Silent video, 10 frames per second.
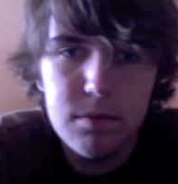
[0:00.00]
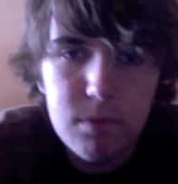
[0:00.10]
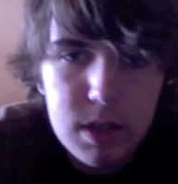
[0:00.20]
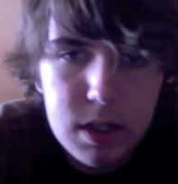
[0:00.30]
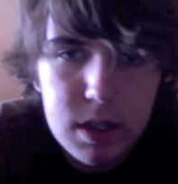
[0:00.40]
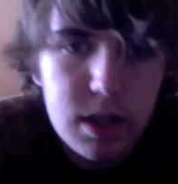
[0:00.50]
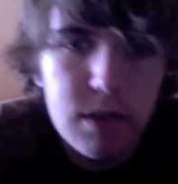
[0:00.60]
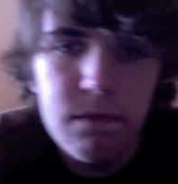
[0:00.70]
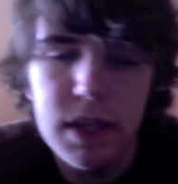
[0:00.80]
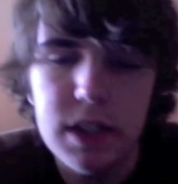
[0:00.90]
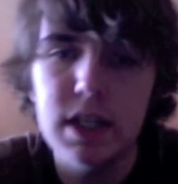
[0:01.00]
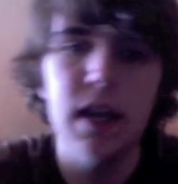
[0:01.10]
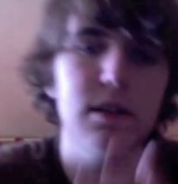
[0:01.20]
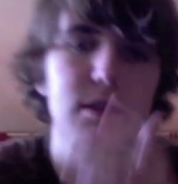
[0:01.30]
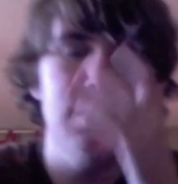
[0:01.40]
wooden fixed
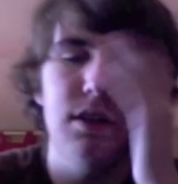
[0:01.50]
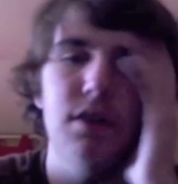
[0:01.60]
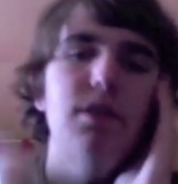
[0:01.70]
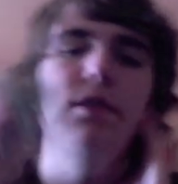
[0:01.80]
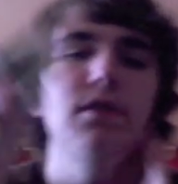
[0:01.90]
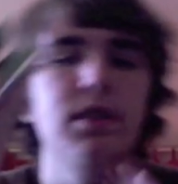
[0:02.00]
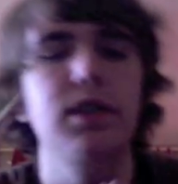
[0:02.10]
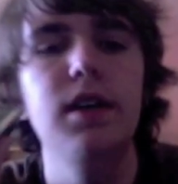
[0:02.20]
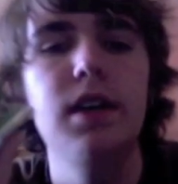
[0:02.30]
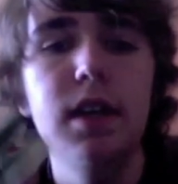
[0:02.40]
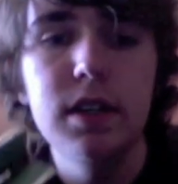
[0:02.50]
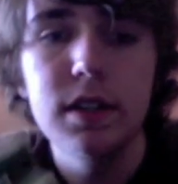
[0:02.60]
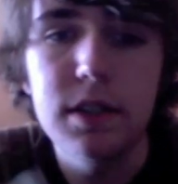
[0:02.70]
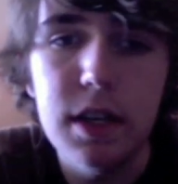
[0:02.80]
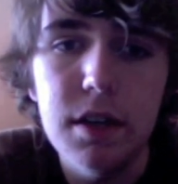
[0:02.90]
axle yo-yos, which
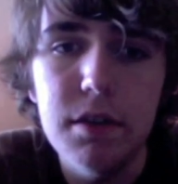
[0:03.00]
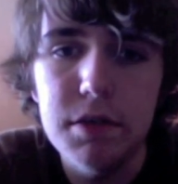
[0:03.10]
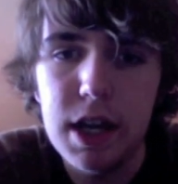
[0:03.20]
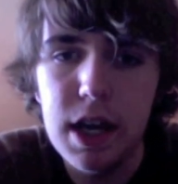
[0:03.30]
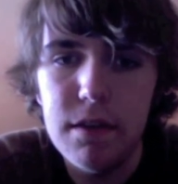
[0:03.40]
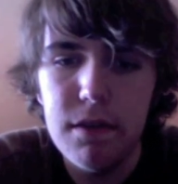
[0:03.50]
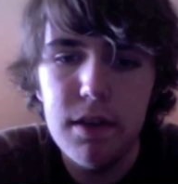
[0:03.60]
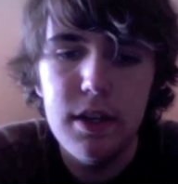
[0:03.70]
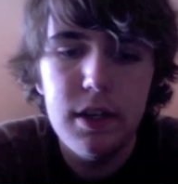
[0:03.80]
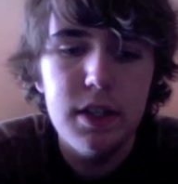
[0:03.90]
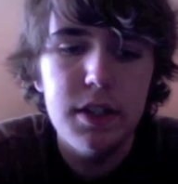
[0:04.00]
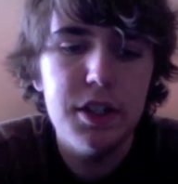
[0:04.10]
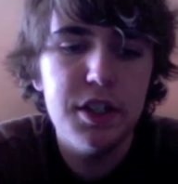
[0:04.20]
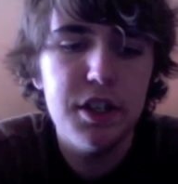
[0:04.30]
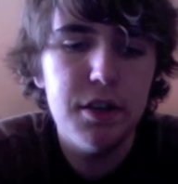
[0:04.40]
is the No Jive.
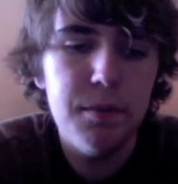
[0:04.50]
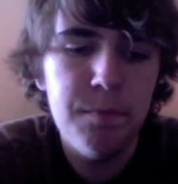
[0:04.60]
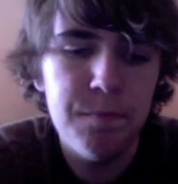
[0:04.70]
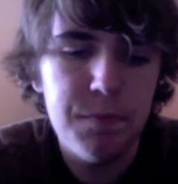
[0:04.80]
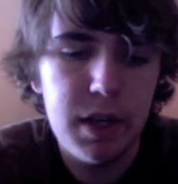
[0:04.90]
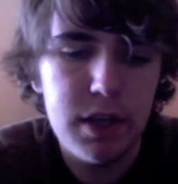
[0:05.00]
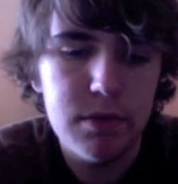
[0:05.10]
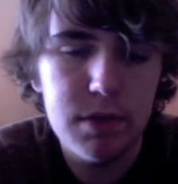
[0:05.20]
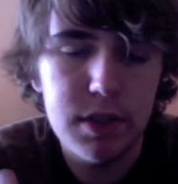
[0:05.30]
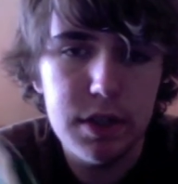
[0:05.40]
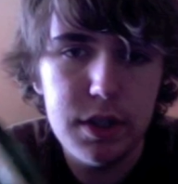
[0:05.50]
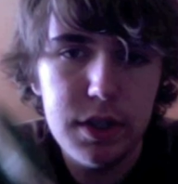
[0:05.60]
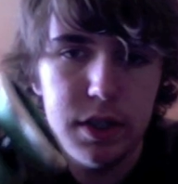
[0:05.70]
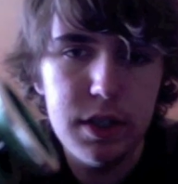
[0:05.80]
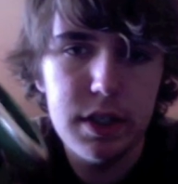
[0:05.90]
So that's what
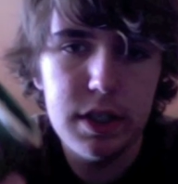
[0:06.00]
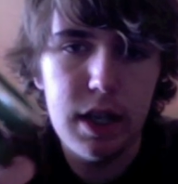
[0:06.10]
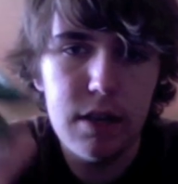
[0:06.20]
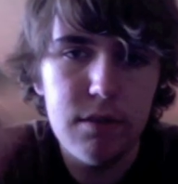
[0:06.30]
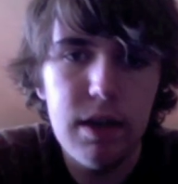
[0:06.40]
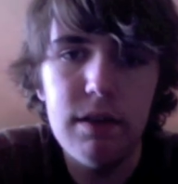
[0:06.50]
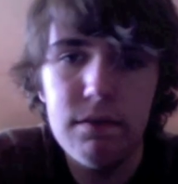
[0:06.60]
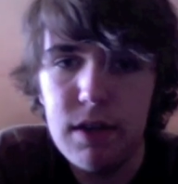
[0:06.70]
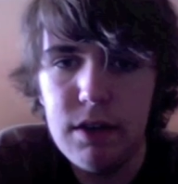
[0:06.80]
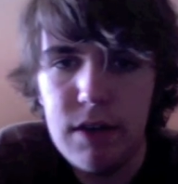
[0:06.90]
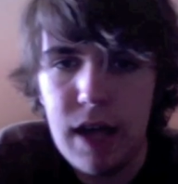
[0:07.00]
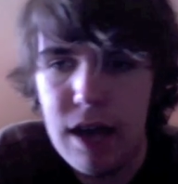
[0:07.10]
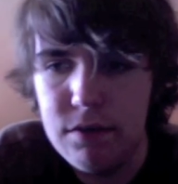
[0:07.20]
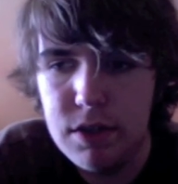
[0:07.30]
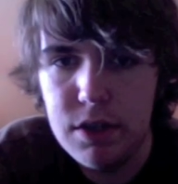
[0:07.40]
this. I don't
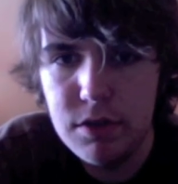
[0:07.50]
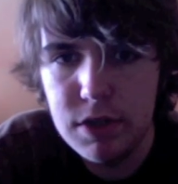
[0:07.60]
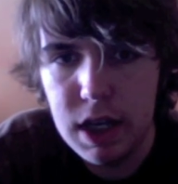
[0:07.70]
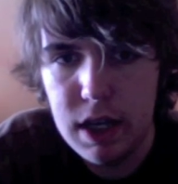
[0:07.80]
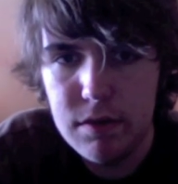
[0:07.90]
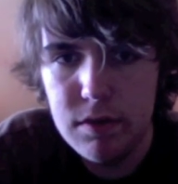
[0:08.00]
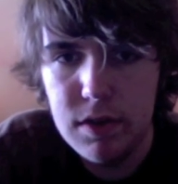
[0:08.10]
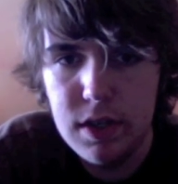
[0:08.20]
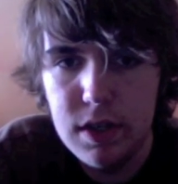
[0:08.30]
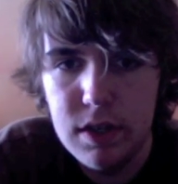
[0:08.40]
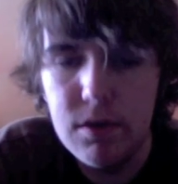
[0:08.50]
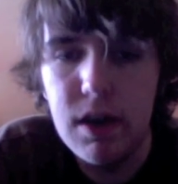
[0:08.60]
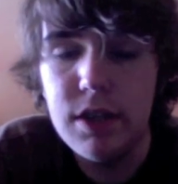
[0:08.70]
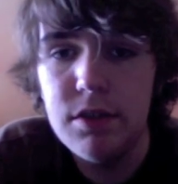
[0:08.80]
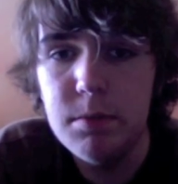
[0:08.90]
have a No Jive. Well,
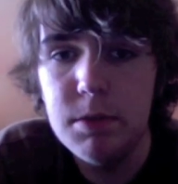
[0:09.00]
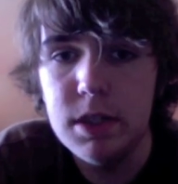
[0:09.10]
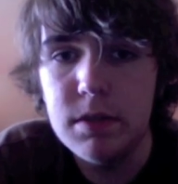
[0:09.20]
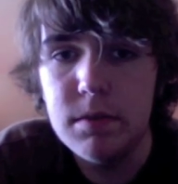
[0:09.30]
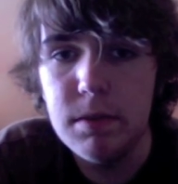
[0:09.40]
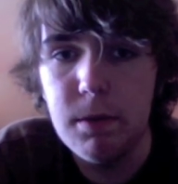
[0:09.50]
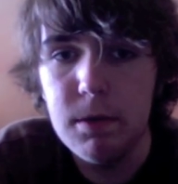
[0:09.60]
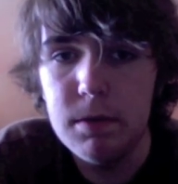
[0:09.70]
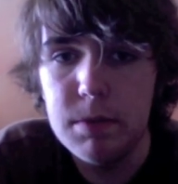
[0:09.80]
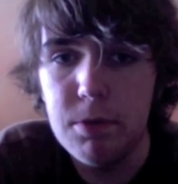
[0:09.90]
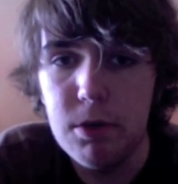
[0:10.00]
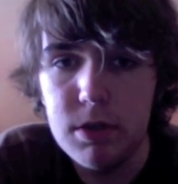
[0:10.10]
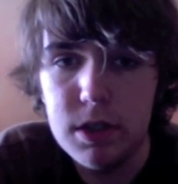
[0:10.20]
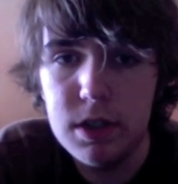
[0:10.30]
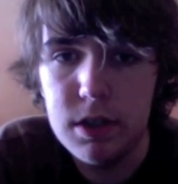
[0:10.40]
I do, but it's
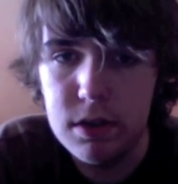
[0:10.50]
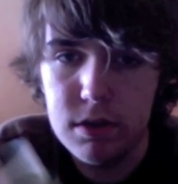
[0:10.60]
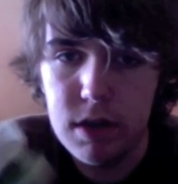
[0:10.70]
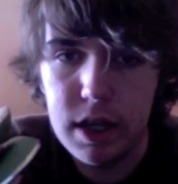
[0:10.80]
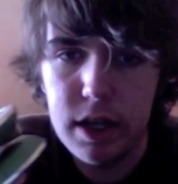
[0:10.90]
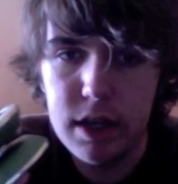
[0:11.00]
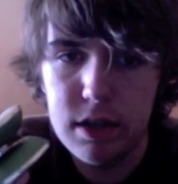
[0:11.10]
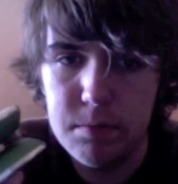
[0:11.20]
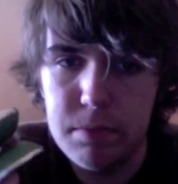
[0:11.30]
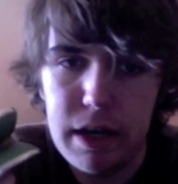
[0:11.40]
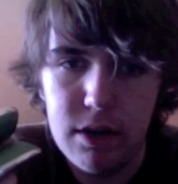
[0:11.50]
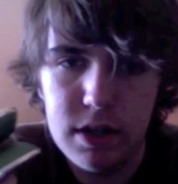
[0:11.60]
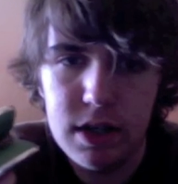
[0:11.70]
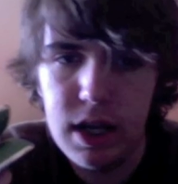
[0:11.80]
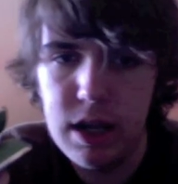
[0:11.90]
broken, so I can't compare it
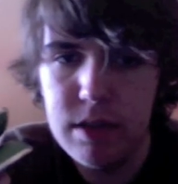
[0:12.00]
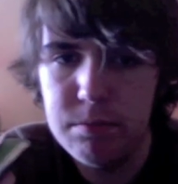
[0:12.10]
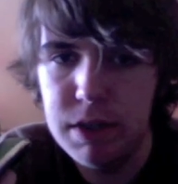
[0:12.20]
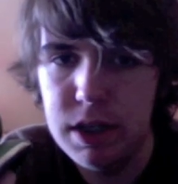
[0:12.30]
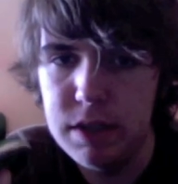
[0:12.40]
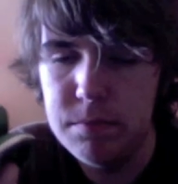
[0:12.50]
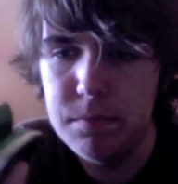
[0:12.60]
to that. But